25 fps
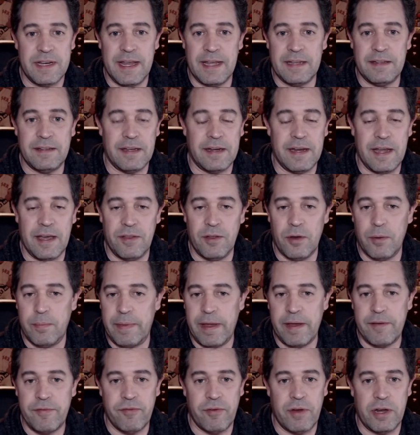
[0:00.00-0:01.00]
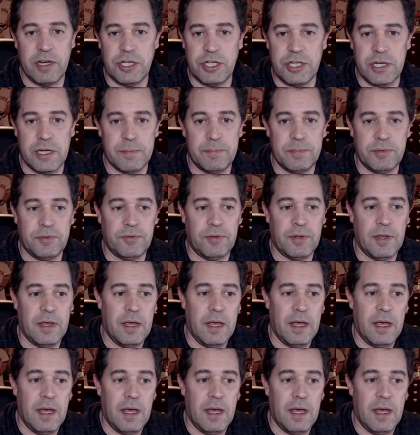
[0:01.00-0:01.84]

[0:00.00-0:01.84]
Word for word: get together, make friendships,